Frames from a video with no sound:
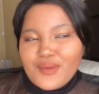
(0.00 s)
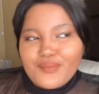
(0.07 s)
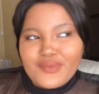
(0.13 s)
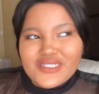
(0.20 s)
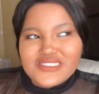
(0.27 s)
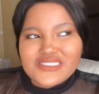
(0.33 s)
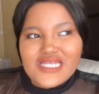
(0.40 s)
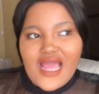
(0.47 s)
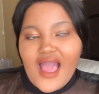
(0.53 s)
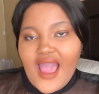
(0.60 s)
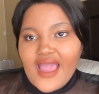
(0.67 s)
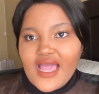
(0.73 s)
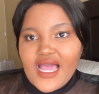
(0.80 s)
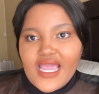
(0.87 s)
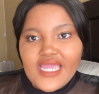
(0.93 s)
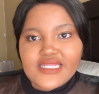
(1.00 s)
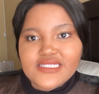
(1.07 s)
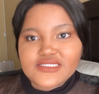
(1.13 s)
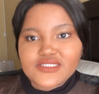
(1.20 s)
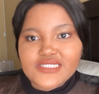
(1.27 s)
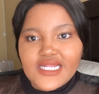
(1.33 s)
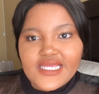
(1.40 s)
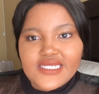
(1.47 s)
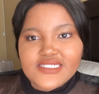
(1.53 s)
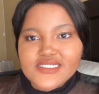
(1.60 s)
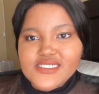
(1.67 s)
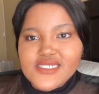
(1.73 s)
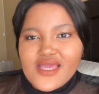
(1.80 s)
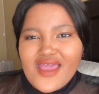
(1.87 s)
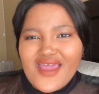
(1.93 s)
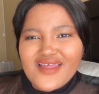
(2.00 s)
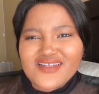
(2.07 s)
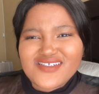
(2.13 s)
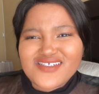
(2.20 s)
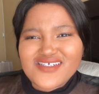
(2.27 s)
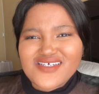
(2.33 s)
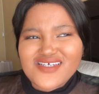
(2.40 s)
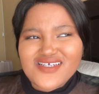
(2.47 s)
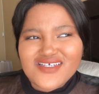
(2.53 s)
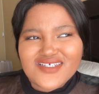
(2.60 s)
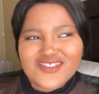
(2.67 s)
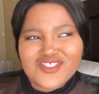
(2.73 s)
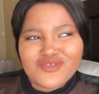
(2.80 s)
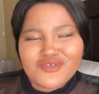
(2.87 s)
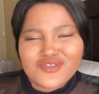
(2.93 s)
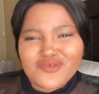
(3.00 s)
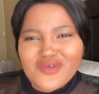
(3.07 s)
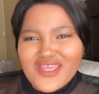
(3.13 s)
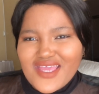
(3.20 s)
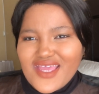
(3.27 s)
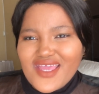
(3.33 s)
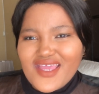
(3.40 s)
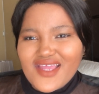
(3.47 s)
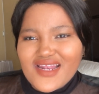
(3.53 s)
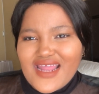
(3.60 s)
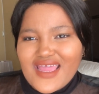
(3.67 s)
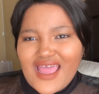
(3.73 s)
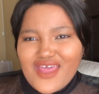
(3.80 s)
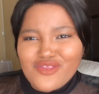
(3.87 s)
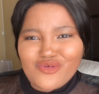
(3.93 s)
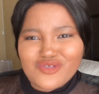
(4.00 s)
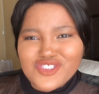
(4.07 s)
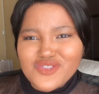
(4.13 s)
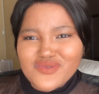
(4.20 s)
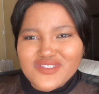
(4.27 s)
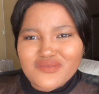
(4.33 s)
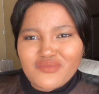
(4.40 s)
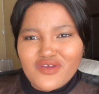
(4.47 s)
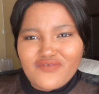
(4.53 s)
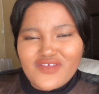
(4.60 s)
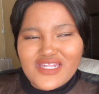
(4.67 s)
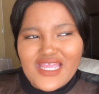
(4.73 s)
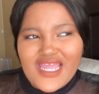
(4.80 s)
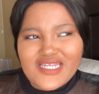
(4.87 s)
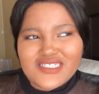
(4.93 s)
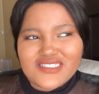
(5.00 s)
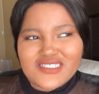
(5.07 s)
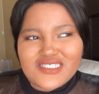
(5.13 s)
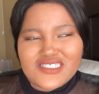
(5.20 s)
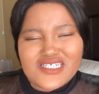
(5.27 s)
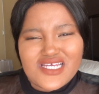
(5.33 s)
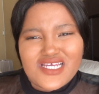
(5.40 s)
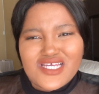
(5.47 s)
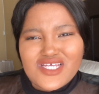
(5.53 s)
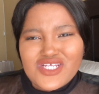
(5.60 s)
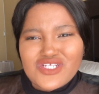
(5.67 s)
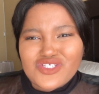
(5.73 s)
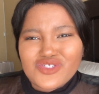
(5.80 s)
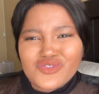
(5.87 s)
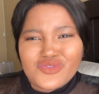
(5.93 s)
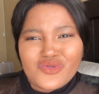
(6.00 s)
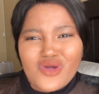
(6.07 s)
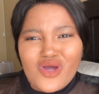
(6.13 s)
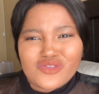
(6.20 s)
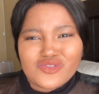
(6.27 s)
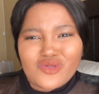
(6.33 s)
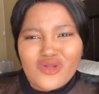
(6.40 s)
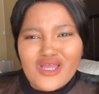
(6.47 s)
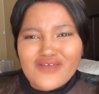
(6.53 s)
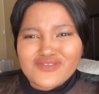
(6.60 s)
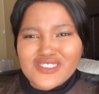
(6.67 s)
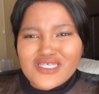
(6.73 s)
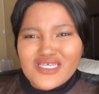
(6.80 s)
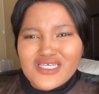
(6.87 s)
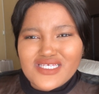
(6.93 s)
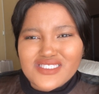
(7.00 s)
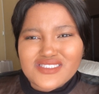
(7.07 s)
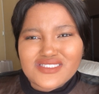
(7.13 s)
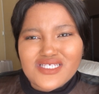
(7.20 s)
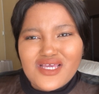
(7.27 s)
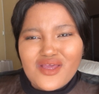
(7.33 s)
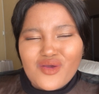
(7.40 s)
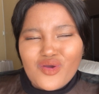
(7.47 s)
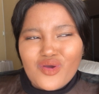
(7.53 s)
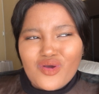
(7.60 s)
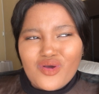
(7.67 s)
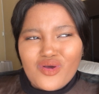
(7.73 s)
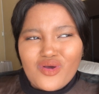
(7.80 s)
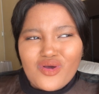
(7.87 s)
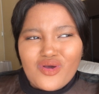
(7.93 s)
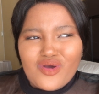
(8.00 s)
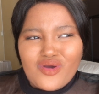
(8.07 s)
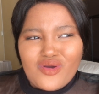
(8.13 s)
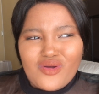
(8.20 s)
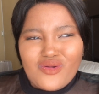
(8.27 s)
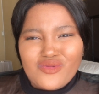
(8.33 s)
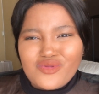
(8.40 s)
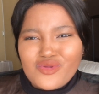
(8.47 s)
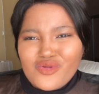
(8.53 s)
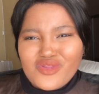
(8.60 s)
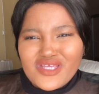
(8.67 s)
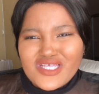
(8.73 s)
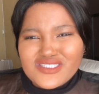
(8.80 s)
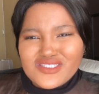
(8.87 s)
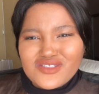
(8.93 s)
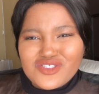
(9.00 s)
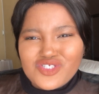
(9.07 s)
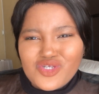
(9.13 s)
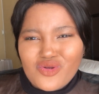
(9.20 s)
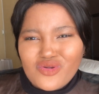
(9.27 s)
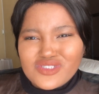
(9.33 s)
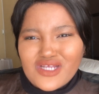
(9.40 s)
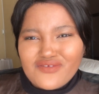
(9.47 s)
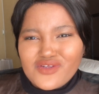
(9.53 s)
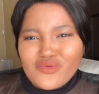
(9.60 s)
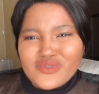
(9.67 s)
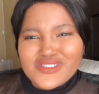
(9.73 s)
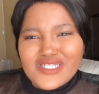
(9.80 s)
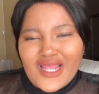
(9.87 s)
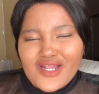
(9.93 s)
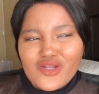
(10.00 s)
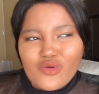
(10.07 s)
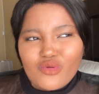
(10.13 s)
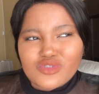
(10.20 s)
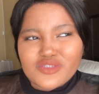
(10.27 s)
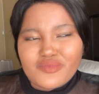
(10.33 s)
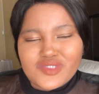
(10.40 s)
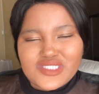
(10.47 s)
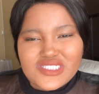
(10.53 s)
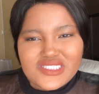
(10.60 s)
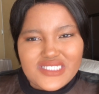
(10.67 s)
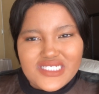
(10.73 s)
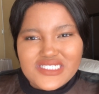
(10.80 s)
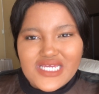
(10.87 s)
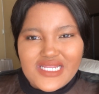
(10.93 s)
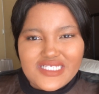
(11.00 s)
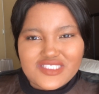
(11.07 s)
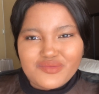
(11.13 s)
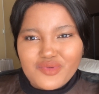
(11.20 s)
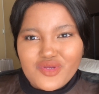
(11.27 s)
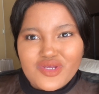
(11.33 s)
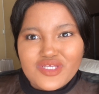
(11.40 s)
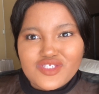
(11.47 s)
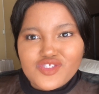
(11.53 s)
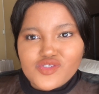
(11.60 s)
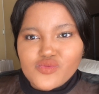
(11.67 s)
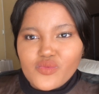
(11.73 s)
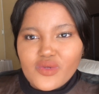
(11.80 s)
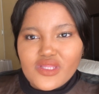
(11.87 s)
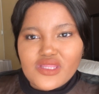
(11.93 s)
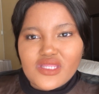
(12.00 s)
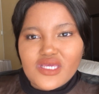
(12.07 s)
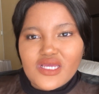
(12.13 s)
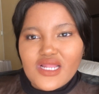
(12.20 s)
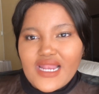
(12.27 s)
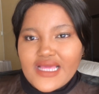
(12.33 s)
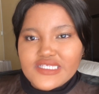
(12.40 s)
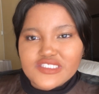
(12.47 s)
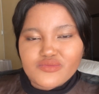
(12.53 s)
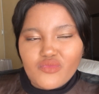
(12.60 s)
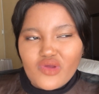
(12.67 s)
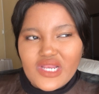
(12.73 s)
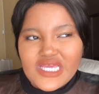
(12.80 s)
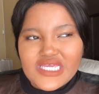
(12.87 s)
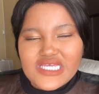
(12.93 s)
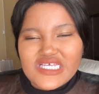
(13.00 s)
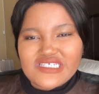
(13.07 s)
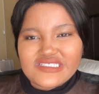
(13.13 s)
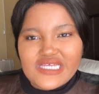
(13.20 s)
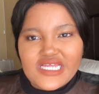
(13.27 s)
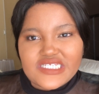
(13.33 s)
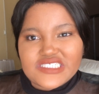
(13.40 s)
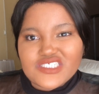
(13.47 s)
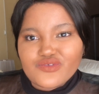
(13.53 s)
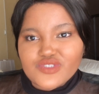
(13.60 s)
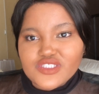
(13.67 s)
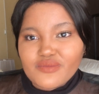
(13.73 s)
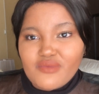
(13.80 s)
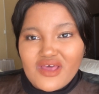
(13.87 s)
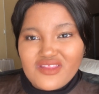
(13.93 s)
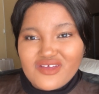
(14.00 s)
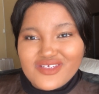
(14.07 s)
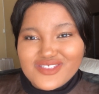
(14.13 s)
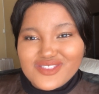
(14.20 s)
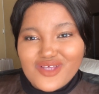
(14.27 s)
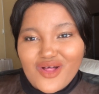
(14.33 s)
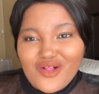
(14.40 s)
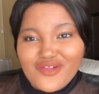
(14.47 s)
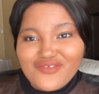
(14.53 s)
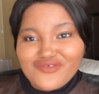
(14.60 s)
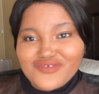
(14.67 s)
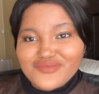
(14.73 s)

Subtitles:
But yeah, I hired this lady, and she was okay. Like, I thought she was a perfect candidate. She knew how to look after kids, although the kids that she looked after were slightly older, but she said she had experience with like smaller kids, and she was a mother herself.